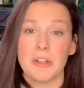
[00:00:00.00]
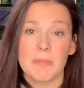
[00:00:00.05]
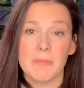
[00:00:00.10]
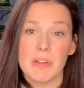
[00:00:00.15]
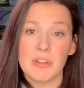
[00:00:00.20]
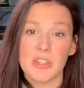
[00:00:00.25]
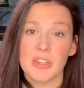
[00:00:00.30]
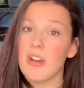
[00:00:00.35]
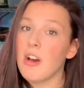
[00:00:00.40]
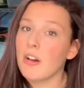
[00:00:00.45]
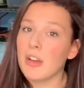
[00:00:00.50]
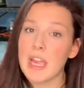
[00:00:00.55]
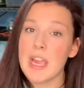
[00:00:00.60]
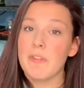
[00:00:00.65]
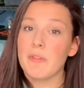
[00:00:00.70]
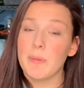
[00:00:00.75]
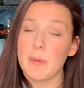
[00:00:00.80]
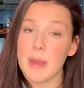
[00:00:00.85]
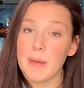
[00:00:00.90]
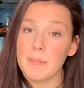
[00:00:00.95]
to mention all came
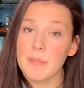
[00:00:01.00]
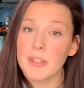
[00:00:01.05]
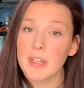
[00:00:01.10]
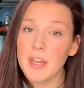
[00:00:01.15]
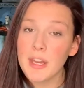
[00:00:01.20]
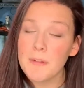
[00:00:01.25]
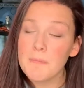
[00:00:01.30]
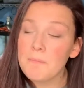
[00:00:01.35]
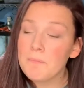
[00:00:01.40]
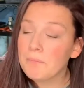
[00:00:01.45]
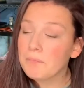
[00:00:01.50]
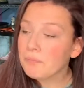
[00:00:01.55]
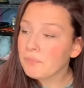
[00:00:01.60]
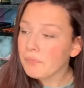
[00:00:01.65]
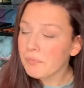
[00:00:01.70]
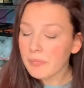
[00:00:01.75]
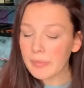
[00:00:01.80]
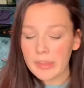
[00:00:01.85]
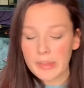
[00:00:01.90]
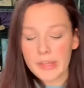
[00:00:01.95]
from Amazon.
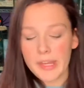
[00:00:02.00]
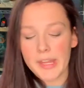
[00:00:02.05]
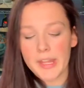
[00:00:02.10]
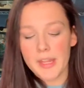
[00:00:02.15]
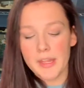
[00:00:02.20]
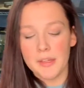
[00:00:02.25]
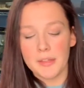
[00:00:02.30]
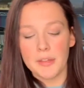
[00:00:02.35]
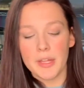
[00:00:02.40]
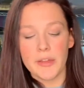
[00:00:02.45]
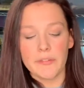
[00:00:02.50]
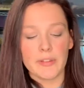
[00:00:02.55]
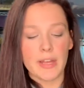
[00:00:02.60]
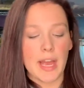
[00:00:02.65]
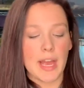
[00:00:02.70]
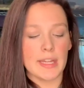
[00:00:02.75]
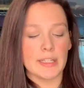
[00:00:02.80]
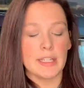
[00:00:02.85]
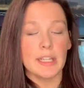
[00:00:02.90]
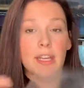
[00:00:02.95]
So I've
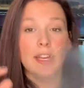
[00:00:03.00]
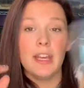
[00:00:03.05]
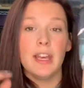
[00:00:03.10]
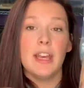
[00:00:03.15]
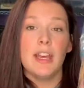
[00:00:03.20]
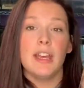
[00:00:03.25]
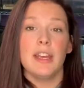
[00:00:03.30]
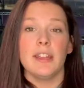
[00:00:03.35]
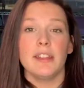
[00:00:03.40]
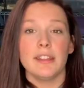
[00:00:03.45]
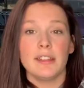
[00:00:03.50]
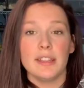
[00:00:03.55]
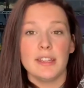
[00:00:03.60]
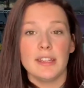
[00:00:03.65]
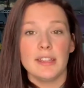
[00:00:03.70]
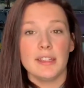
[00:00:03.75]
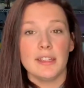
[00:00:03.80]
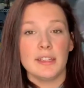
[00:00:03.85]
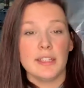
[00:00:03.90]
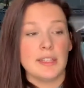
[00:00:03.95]
got
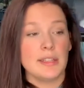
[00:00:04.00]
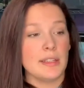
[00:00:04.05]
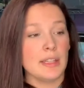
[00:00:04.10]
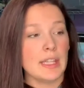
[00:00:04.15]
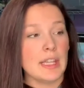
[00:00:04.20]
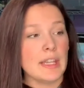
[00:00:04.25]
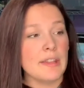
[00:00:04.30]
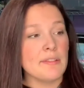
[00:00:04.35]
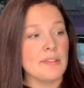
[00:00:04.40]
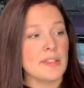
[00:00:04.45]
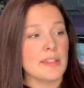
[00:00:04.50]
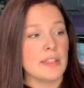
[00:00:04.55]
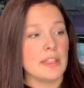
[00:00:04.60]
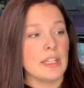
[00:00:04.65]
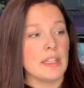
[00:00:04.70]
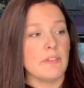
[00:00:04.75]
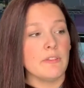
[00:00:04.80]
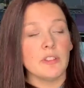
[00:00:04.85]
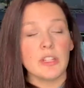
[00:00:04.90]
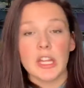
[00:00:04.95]
these leaves, this
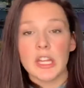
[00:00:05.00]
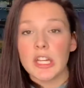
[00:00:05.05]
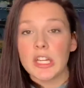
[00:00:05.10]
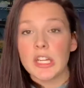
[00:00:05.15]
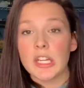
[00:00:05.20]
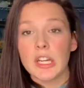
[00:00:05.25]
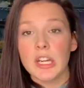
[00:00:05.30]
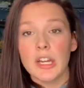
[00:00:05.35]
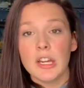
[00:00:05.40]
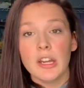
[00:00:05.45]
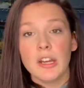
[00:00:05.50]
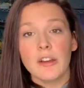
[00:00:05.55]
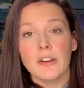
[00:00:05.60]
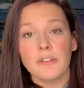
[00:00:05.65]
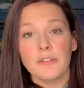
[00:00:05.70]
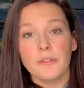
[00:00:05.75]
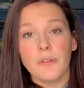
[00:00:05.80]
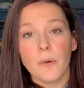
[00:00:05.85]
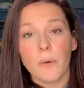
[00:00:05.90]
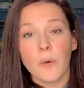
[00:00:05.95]
leaf litter
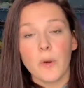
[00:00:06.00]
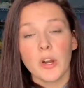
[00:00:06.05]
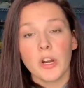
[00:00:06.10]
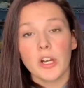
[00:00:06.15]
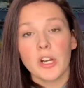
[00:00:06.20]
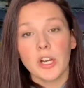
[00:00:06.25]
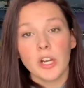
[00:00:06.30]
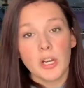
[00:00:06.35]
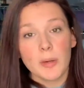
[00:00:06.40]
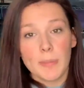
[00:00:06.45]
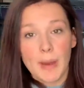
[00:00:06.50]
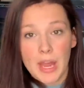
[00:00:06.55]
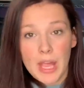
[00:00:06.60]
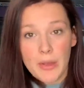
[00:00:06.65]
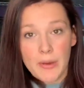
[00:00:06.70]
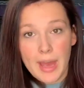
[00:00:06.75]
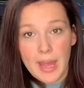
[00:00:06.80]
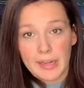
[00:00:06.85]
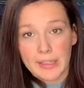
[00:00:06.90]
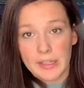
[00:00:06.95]
for her
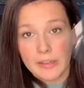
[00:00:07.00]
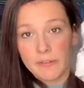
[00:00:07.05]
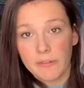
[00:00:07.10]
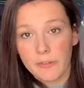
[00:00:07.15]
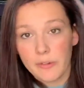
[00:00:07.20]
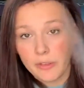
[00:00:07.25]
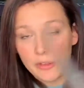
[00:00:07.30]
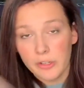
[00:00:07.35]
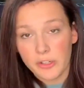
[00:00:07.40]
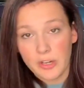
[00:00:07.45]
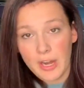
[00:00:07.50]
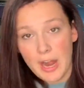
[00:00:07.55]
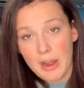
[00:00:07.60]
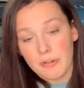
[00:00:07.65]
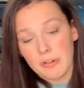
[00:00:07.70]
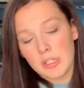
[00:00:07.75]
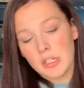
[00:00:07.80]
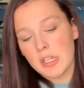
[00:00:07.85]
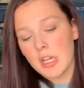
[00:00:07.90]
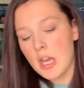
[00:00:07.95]
bioactive for the
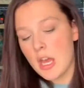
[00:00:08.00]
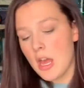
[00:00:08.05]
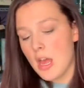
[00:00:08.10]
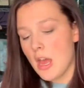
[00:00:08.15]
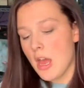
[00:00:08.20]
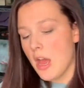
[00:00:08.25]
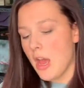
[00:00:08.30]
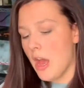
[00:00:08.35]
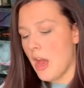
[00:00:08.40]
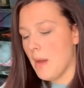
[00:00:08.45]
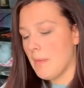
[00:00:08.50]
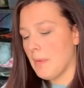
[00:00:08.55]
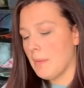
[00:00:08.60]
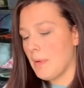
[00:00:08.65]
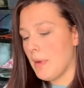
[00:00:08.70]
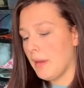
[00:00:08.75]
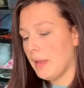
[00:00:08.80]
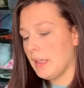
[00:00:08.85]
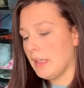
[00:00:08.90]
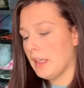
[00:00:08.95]
ground. I'll
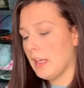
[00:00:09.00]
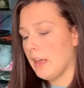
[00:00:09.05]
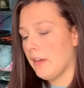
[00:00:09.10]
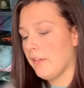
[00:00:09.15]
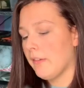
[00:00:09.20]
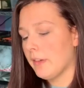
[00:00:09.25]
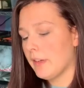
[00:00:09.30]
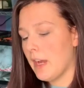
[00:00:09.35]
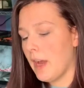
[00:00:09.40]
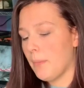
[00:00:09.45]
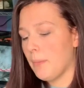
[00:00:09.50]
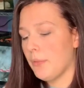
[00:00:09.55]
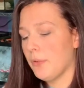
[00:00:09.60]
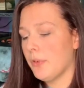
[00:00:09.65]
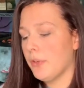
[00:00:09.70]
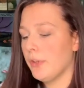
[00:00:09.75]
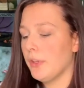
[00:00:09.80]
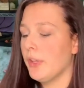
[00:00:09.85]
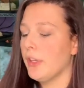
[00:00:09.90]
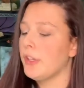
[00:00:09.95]
probably give a
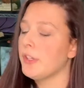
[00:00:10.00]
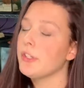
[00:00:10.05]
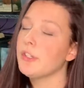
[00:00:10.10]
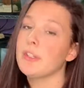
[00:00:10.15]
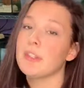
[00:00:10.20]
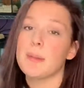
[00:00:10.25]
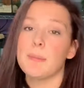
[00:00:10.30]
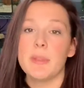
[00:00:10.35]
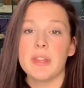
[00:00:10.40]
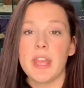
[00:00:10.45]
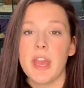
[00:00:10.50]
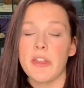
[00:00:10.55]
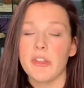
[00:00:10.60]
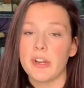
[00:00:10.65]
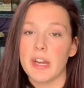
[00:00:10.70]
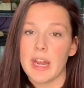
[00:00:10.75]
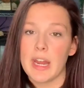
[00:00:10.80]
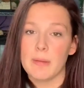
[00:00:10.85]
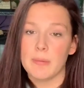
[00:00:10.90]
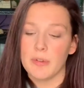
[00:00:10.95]
couple to some of the other
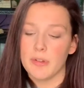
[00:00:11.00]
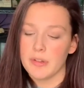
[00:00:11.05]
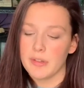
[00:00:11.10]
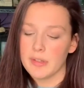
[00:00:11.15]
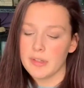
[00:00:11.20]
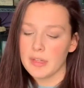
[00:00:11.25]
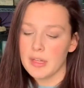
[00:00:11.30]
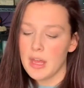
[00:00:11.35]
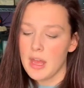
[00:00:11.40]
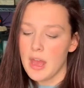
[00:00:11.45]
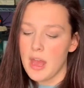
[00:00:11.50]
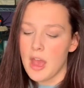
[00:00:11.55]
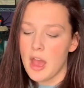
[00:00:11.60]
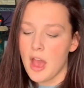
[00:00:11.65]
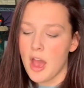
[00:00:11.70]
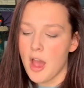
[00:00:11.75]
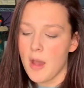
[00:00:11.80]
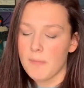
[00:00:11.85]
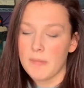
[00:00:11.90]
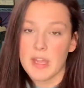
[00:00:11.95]
animals,
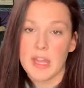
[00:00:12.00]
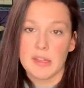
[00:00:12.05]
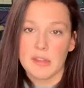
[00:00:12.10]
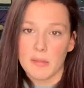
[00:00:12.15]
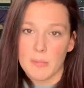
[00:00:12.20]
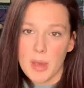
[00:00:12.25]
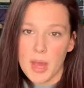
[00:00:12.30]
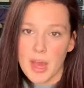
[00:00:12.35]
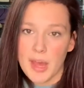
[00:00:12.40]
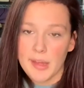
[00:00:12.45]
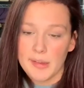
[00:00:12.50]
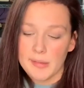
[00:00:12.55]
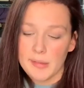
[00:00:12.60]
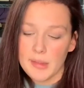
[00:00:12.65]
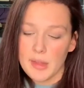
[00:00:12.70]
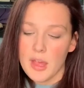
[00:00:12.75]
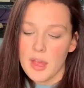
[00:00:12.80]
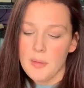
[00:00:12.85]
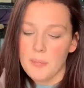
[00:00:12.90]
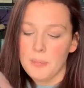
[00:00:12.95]
the
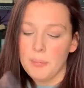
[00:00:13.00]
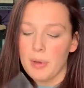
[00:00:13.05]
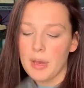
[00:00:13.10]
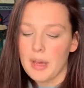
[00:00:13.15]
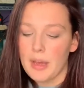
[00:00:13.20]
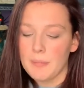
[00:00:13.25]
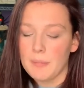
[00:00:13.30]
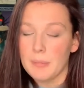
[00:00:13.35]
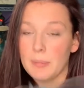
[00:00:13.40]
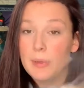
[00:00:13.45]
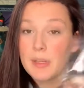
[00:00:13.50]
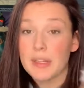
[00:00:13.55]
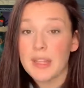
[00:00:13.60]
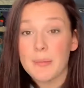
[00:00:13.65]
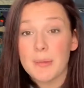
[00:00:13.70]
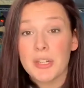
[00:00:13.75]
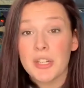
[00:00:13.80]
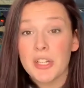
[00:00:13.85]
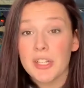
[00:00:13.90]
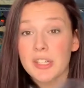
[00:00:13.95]
isopods, but I'm gonna put
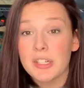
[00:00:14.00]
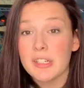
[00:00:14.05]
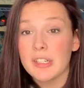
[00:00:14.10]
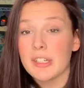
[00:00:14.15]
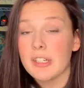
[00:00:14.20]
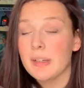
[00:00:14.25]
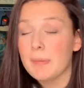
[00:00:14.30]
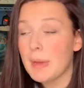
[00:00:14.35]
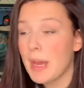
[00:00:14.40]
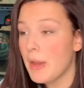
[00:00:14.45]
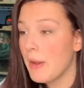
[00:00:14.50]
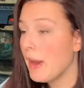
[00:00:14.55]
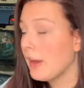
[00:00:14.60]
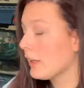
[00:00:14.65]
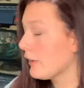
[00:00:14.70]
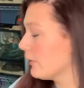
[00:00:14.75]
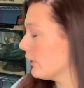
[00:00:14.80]
some in her bioactive